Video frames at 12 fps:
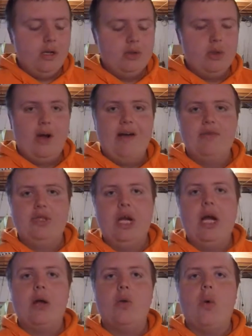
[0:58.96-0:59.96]
so I've
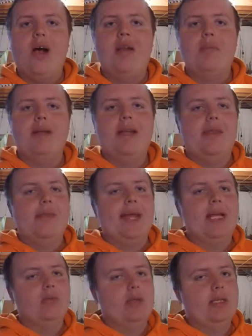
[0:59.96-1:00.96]
shot quite a bit of
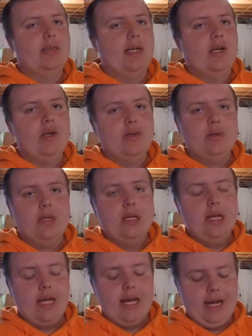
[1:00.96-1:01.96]
things with these arrows,
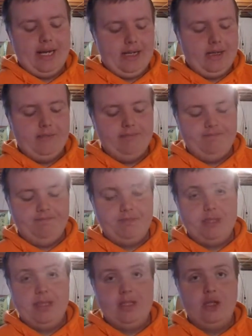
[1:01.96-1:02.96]
and
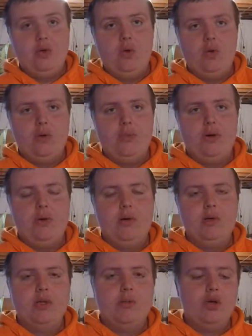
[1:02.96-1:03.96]
they do hold up pretty well. So I'm